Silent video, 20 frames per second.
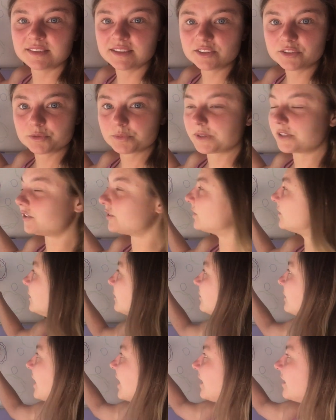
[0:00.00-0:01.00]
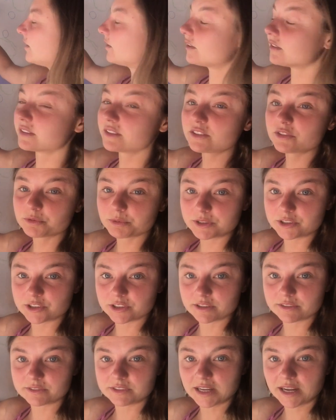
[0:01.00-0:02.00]
this region of data or this
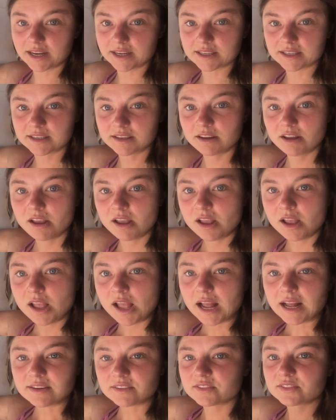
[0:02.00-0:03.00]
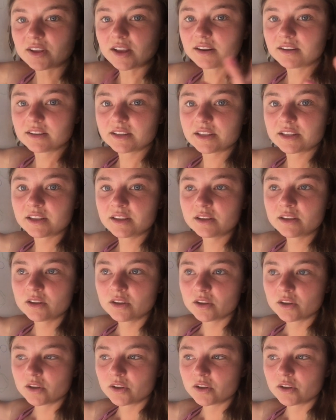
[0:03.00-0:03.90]
region of data, and suddenly